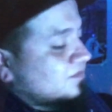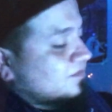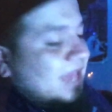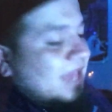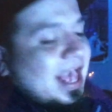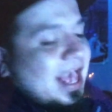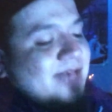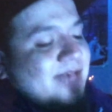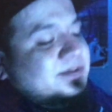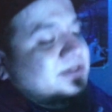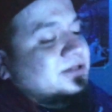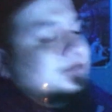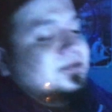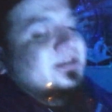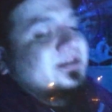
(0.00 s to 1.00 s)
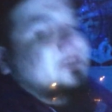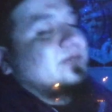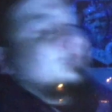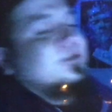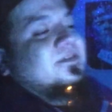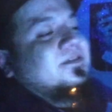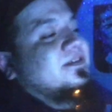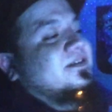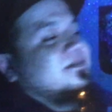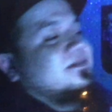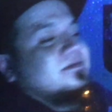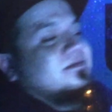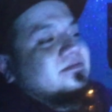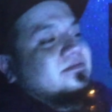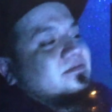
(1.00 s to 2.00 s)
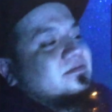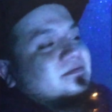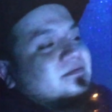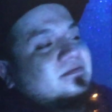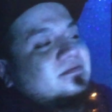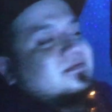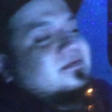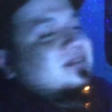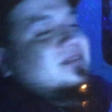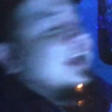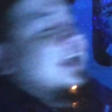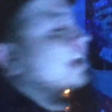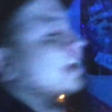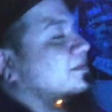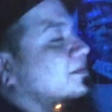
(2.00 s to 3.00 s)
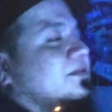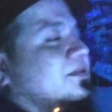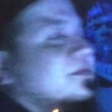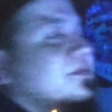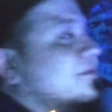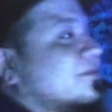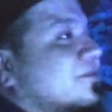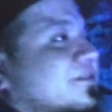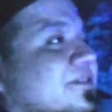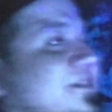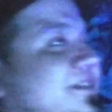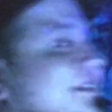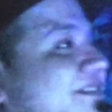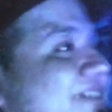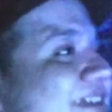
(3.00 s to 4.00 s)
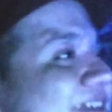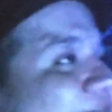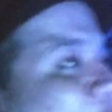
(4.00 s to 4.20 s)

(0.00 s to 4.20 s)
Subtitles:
absolutely worth it. Absolutely worth it every